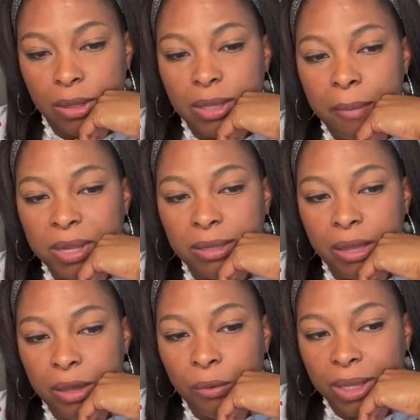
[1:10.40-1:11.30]
Let me tell
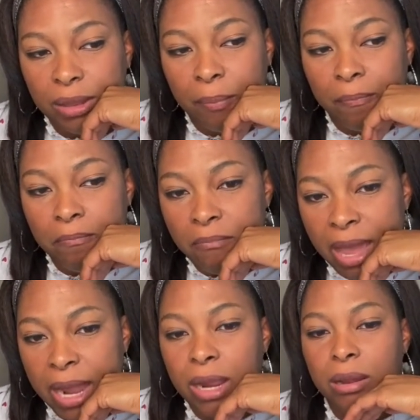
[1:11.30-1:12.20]
you what the
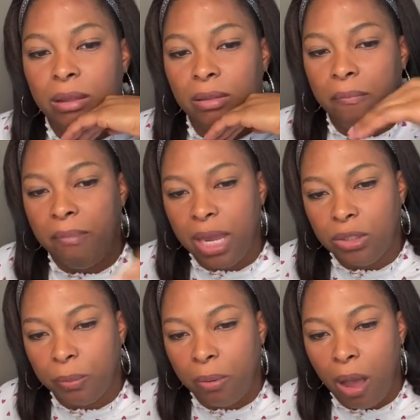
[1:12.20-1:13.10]

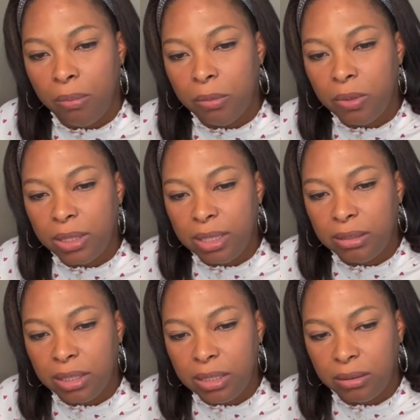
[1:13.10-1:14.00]
major problem with
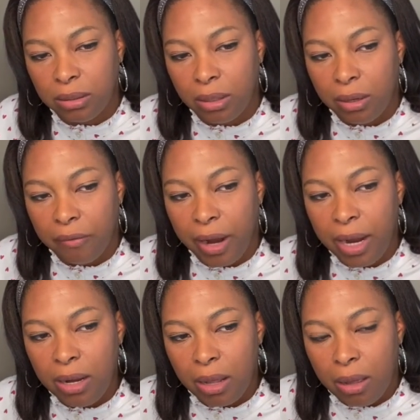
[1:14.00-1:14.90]
this is,
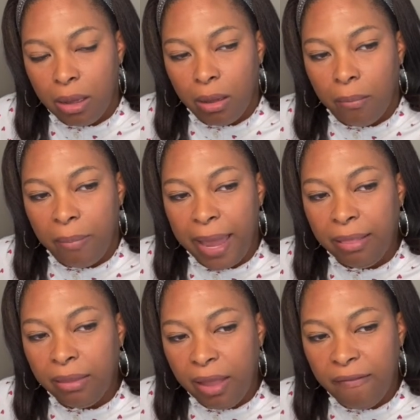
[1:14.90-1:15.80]
right? By
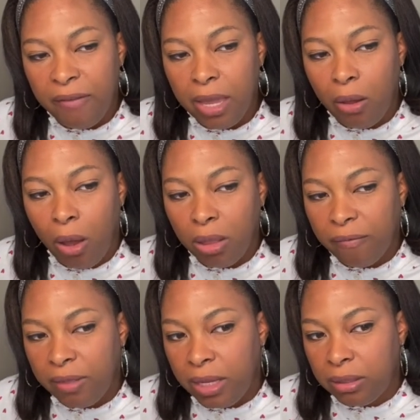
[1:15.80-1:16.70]
leaving all
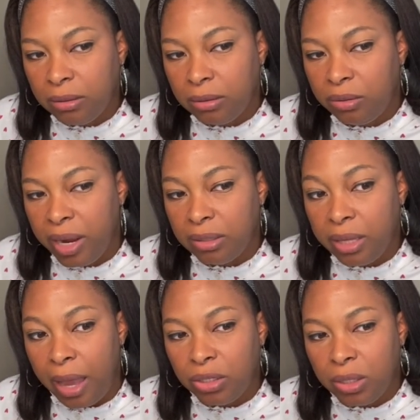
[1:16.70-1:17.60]
of these
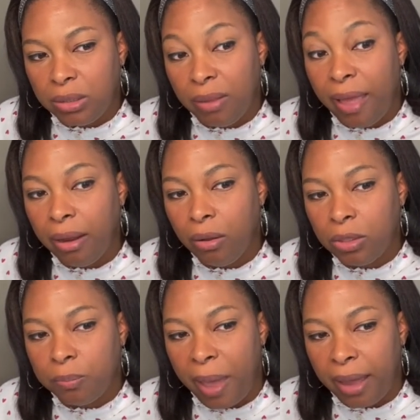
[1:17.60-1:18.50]
transactions, and that
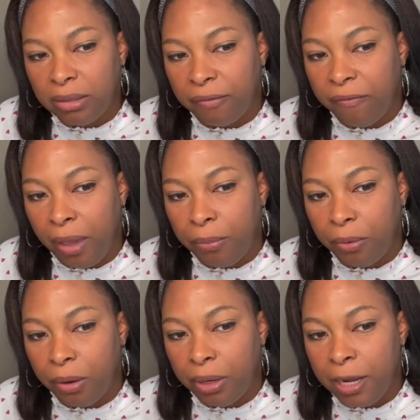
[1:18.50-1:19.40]
goes back to
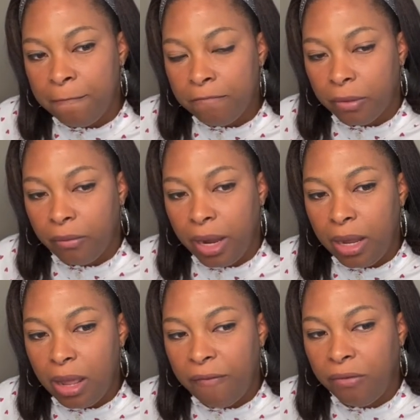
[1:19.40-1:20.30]
February,
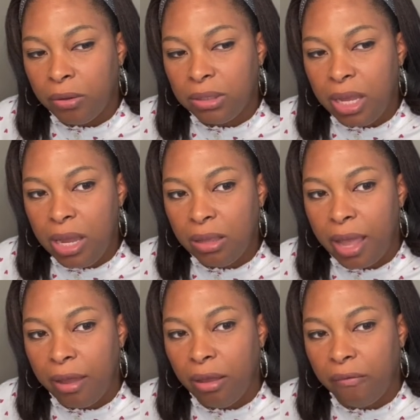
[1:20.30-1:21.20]
right? If you're saying
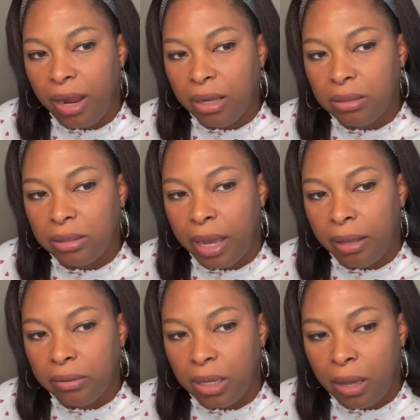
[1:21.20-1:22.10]
that you're
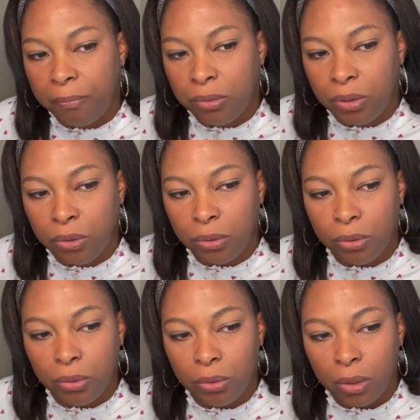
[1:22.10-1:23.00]
reconciled up
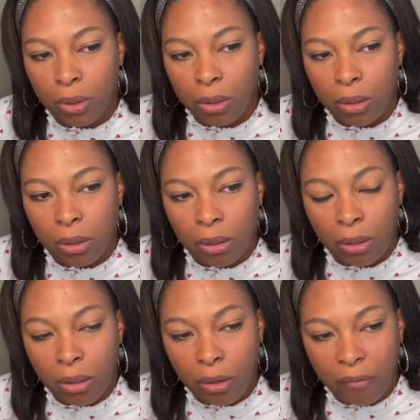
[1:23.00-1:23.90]
to
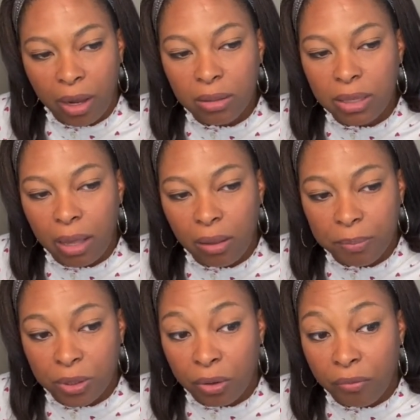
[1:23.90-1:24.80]

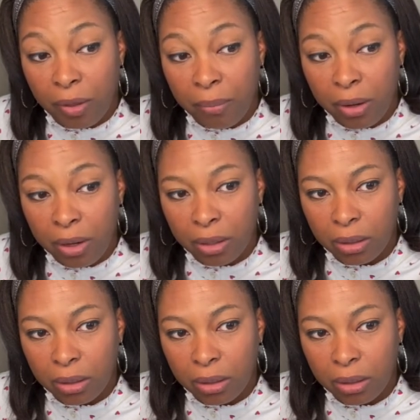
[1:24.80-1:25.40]
November.